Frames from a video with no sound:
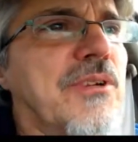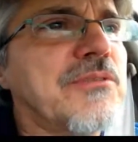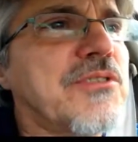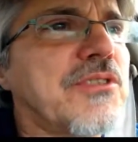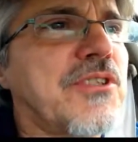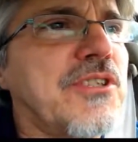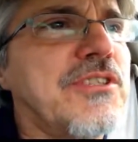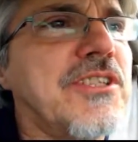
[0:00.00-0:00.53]
it
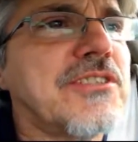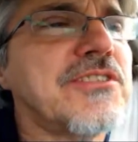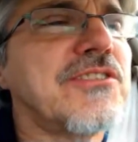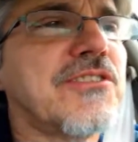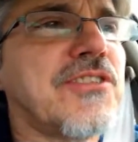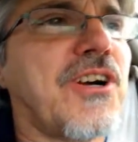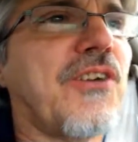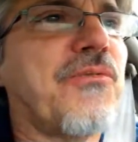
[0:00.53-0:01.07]
was a good
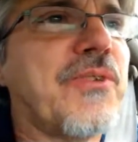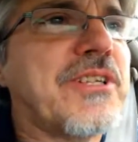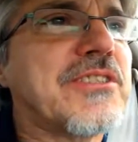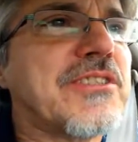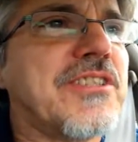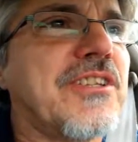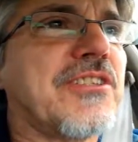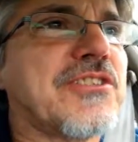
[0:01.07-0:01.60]
distance off. We
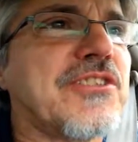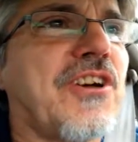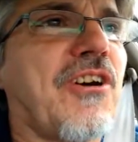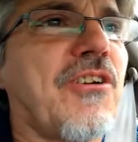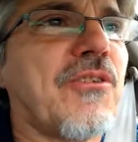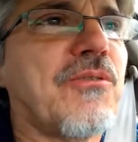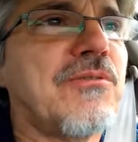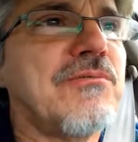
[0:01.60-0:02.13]
could see this
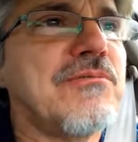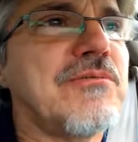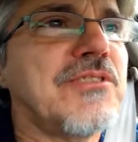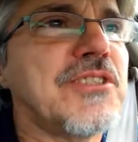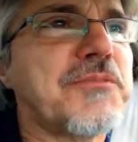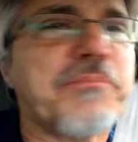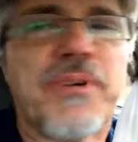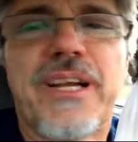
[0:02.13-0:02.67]
dog
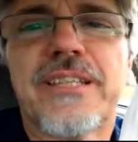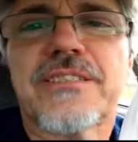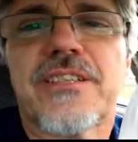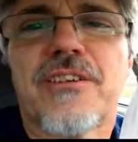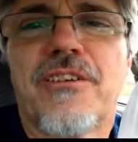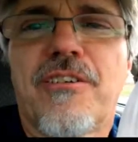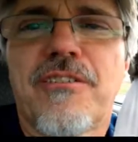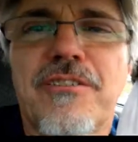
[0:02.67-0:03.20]
just
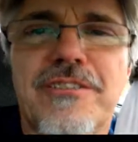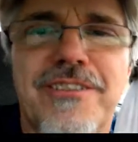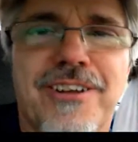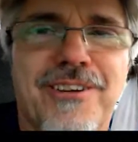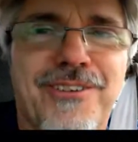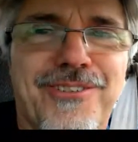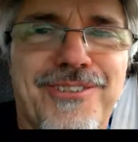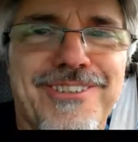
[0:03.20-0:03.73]
prancing along, you
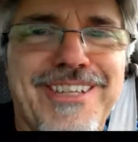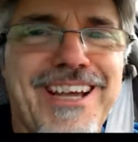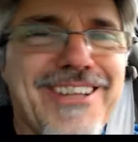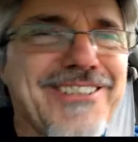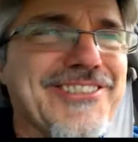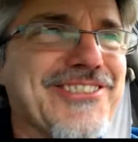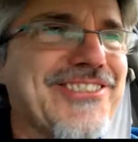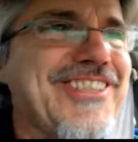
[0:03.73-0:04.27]
know, going
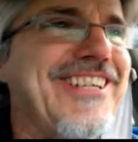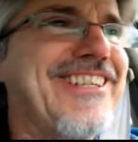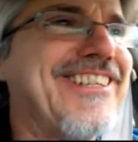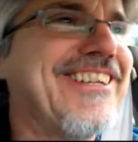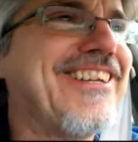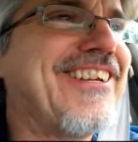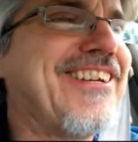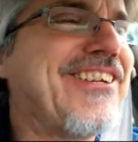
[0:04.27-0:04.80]
down the street,
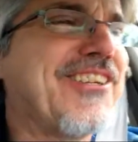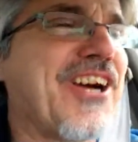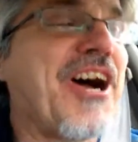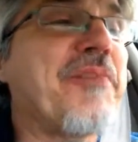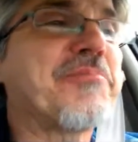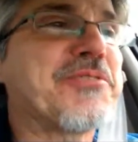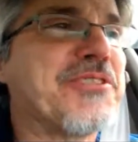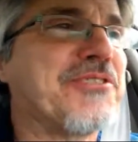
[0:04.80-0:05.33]
the
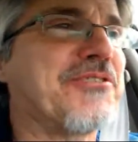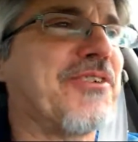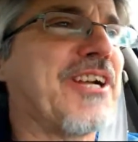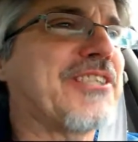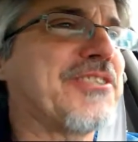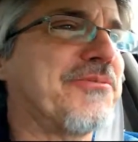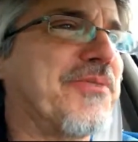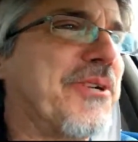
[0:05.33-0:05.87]
opposite
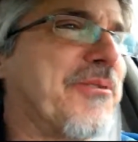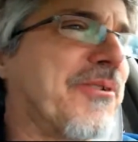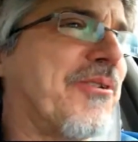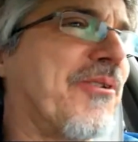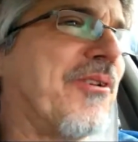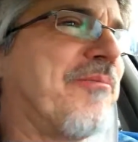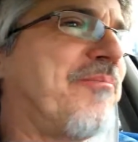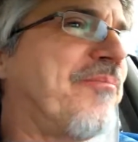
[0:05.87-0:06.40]
direction we were
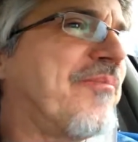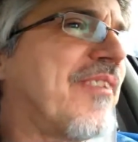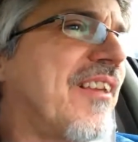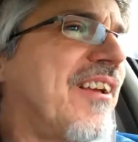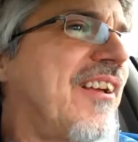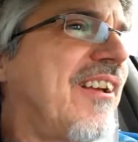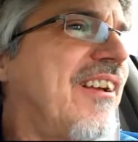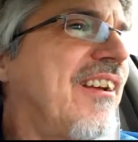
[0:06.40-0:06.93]

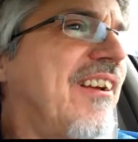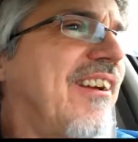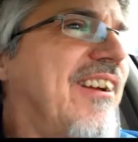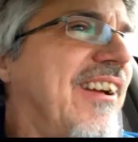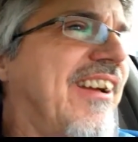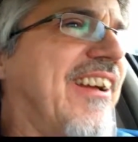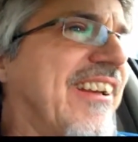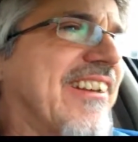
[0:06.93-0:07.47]

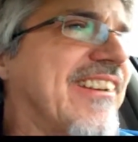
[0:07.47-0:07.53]
going.